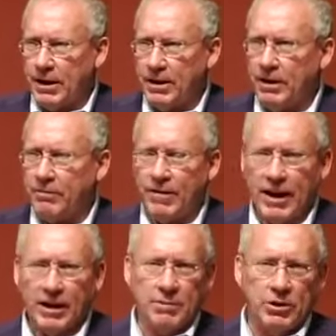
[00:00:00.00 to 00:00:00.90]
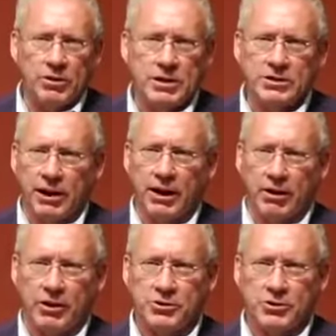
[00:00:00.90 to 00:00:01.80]
In fact, let me do. These are
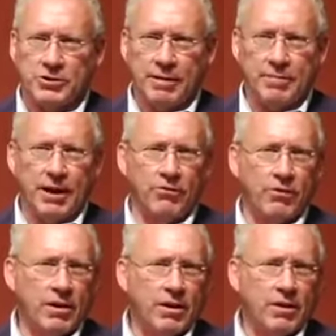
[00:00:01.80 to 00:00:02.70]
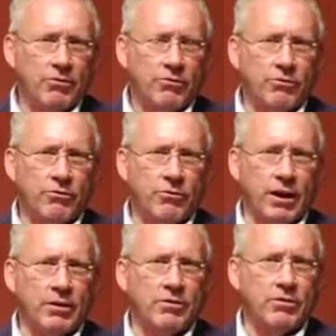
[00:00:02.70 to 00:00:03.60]
caricatures. I'm not
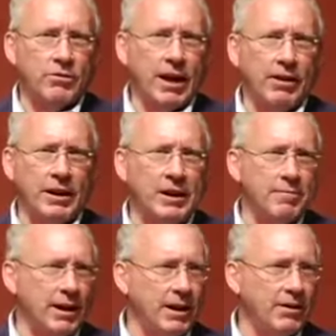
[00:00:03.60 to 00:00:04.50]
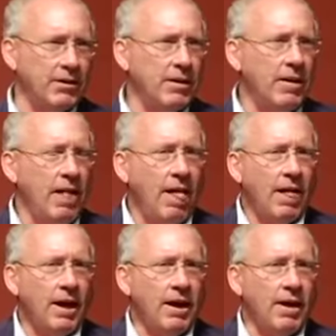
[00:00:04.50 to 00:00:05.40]
trying to nail anybody here.
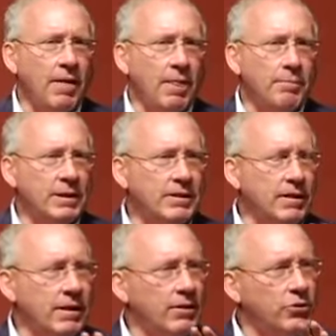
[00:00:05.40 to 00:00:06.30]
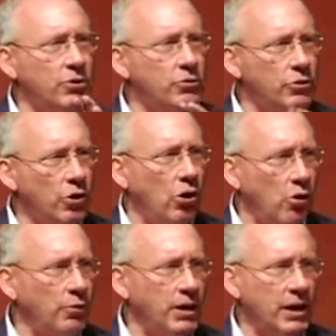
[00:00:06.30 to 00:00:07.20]
But do you
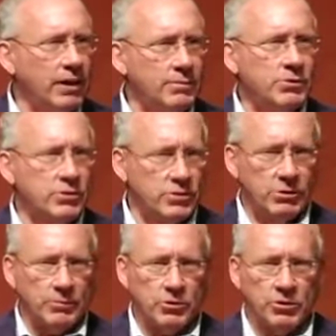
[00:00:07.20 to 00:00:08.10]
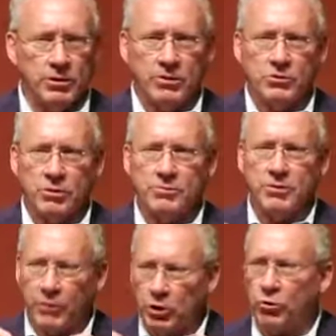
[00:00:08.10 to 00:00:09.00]
know, when it comes to Scripture, in
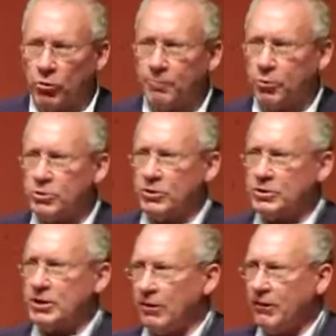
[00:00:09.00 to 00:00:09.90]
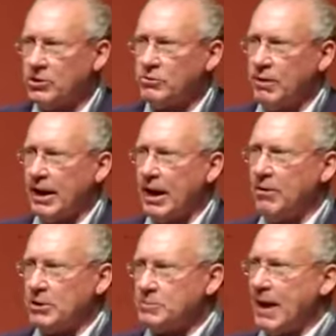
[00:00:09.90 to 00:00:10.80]
terms of your own personal salvation right
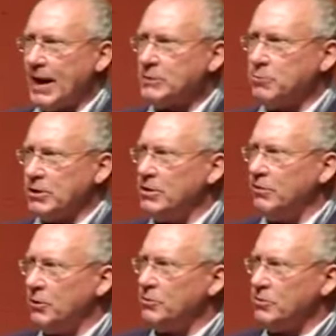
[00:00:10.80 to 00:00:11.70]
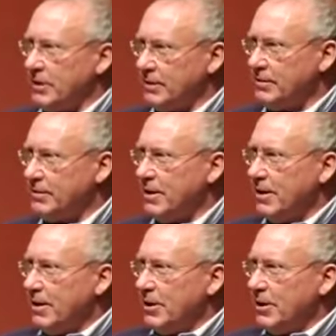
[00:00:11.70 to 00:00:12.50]
now is past, present, and future tense?